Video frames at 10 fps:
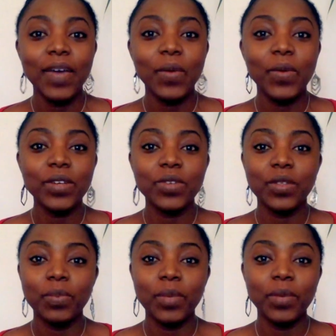worked with
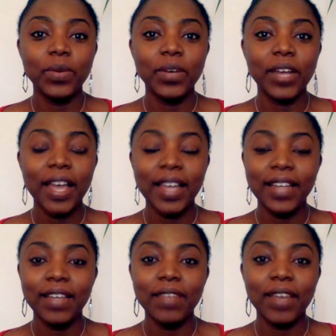people I
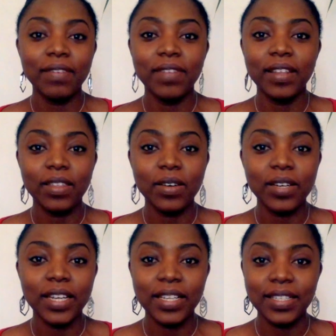never even
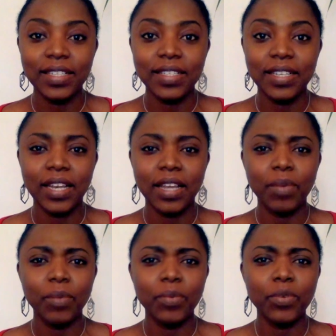thought existed, like
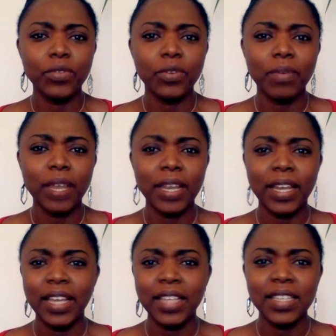people from
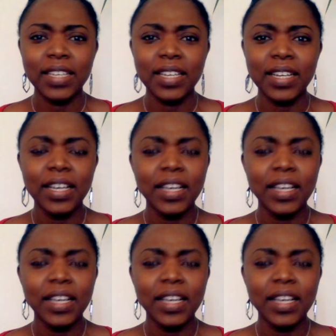Melanesia,